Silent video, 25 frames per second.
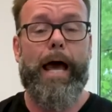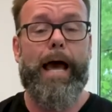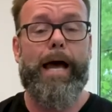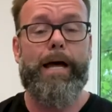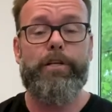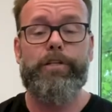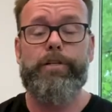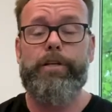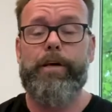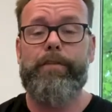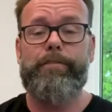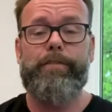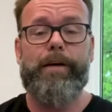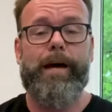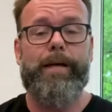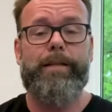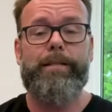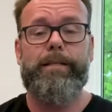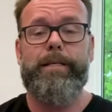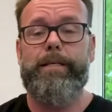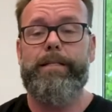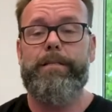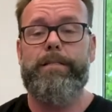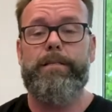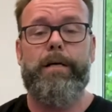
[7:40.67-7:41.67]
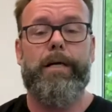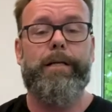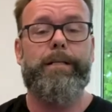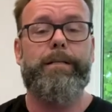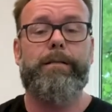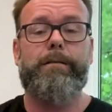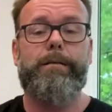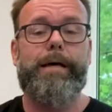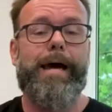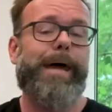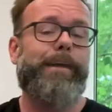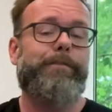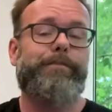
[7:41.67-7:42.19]
Actually, I've had this a
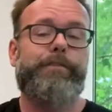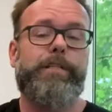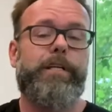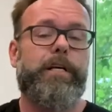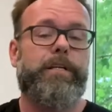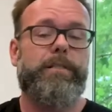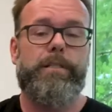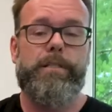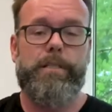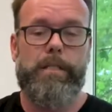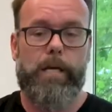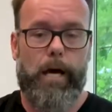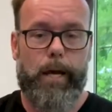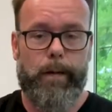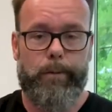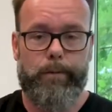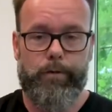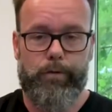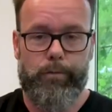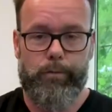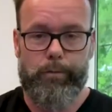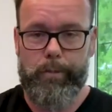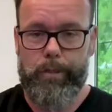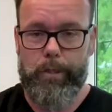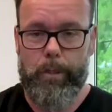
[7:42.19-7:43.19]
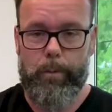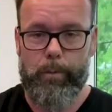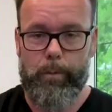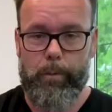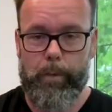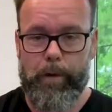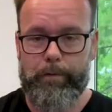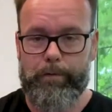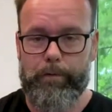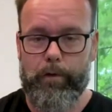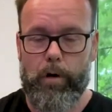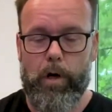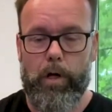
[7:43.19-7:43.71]
half a dozen times from some of
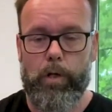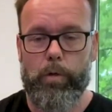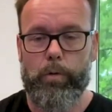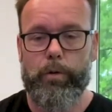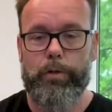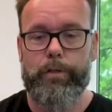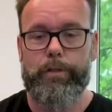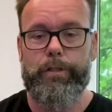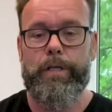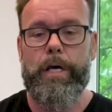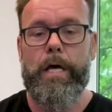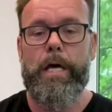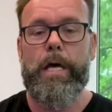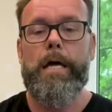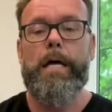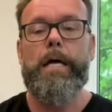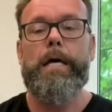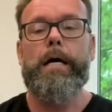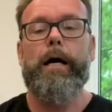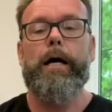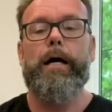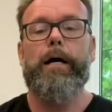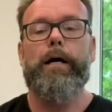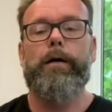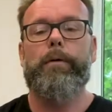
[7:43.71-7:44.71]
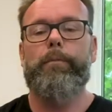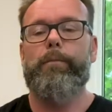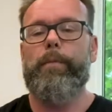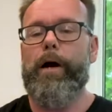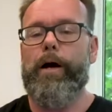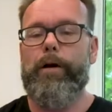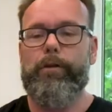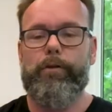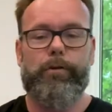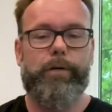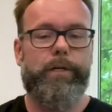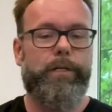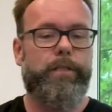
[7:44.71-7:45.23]
my followers,
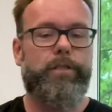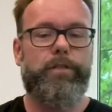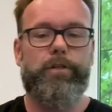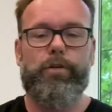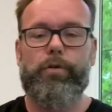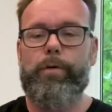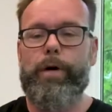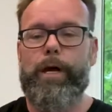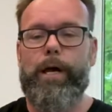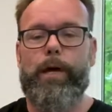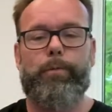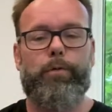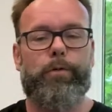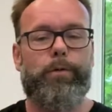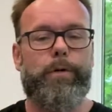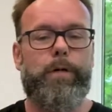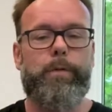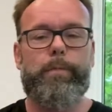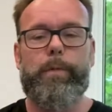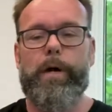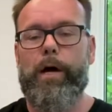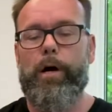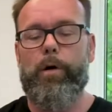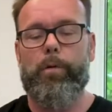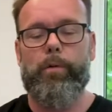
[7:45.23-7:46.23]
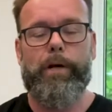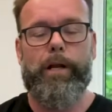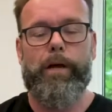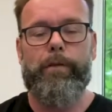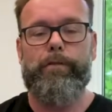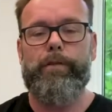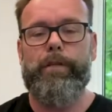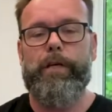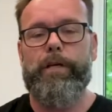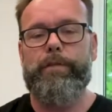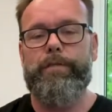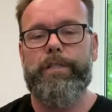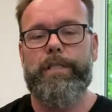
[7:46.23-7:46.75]
either Instagram or email,
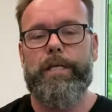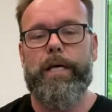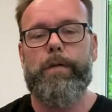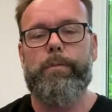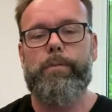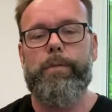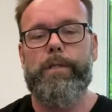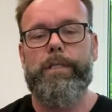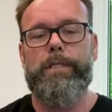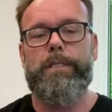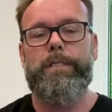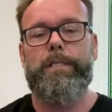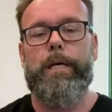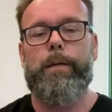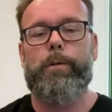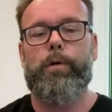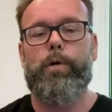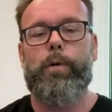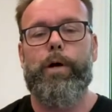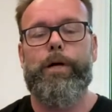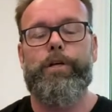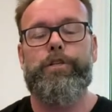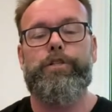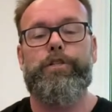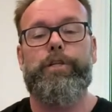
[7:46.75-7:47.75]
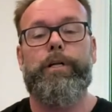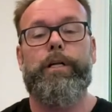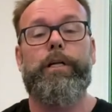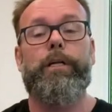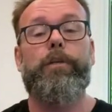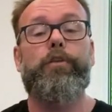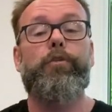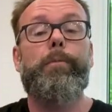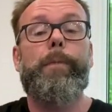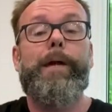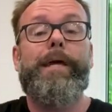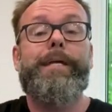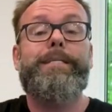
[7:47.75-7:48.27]
whatever, they've sent me the same question. And
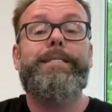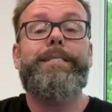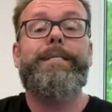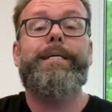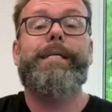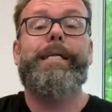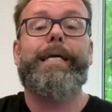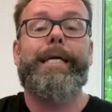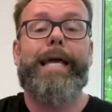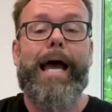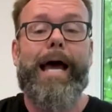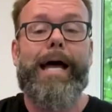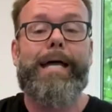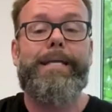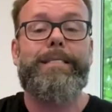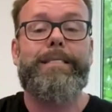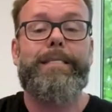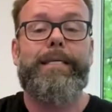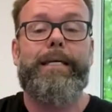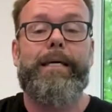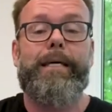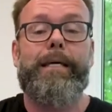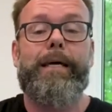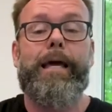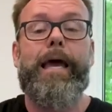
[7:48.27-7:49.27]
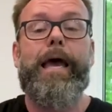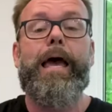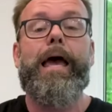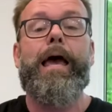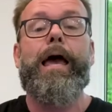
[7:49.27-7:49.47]
they're basically asking,